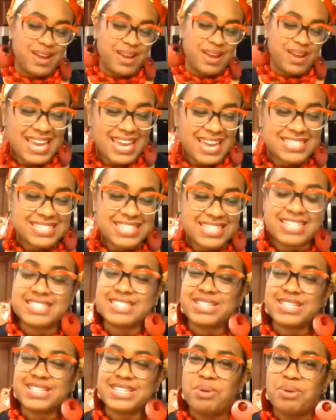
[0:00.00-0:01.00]
Geddis. It
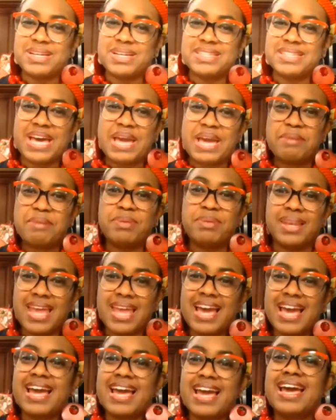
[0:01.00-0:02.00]
is always a
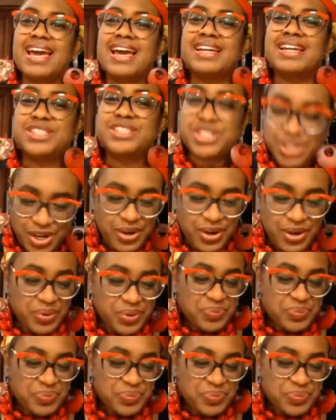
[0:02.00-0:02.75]
pleasure.